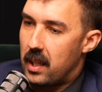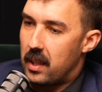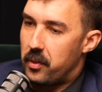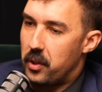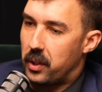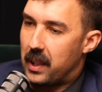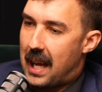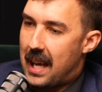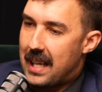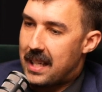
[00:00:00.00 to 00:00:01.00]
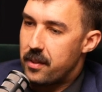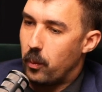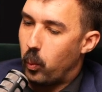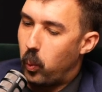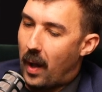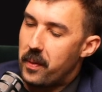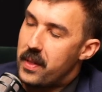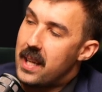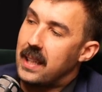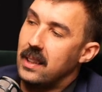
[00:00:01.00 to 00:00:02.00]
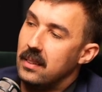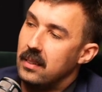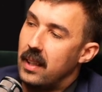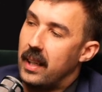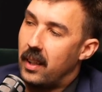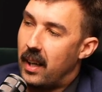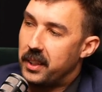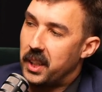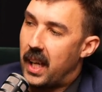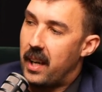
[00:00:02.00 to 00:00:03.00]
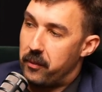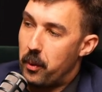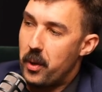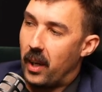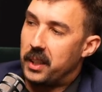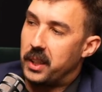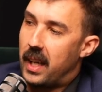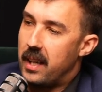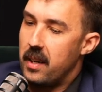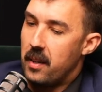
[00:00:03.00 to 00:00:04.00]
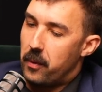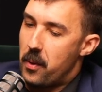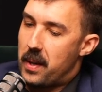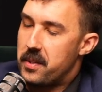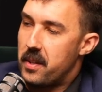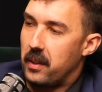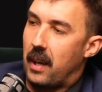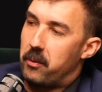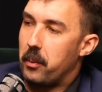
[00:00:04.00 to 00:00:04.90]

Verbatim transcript: if you could eat one thing at IGA from your IGA for the rest of your life,